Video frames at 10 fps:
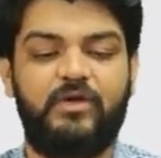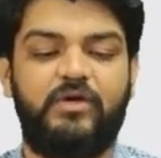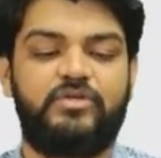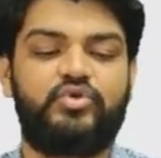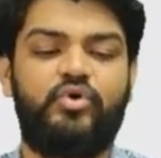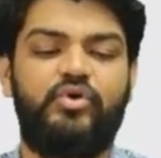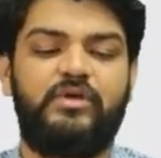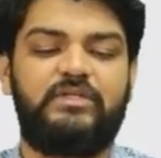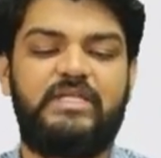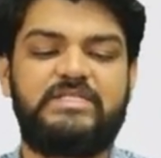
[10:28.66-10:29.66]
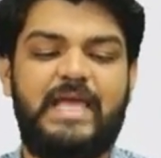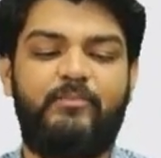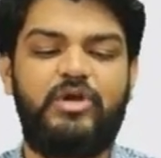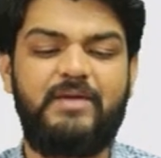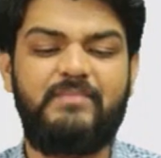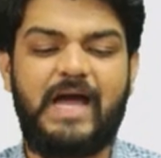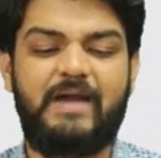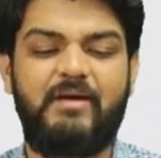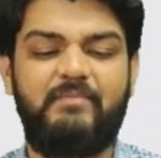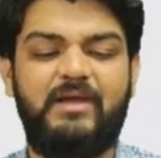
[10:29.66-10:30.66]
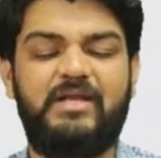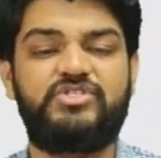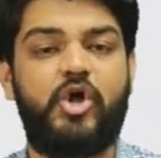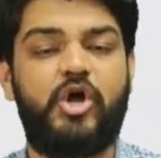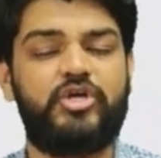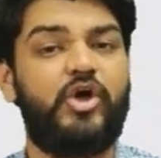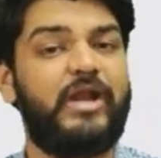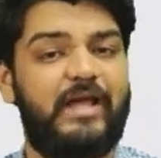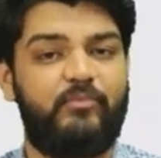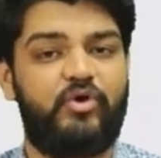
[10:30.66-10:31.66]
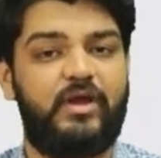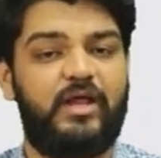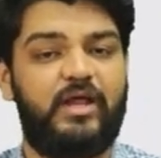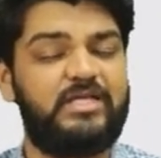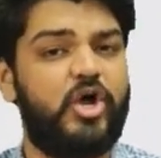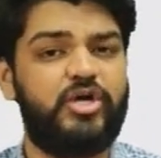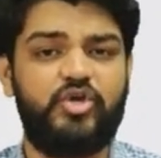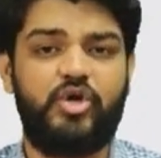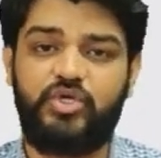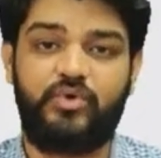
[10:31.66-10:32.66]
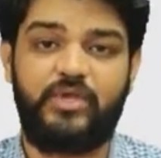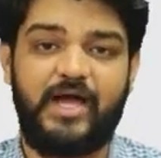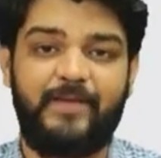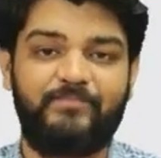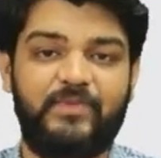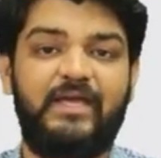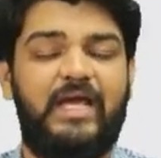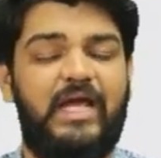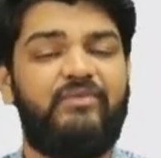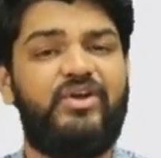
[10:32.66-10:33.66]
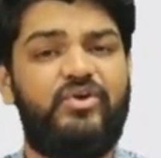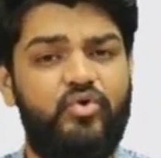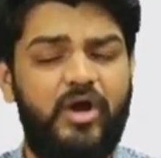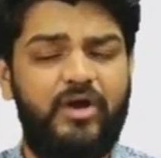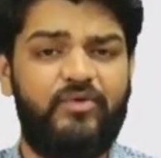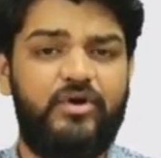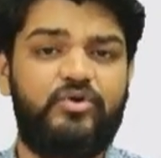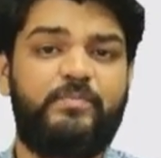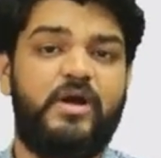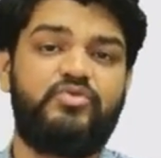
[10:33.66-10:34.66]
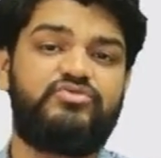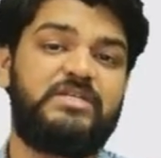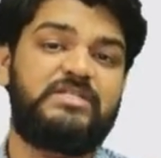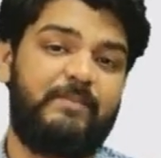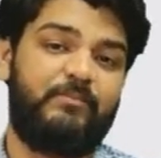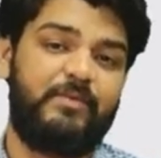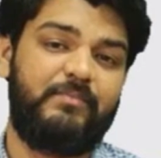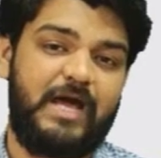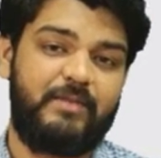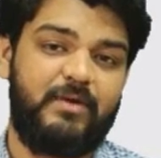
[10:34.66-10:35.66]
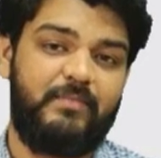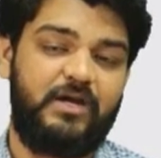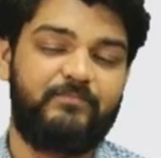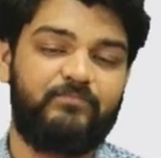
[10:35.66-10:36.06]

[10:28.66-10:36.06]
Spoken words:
So this ammonium carbamate is not your urea, and we do not want to produce this ammonium carbamate.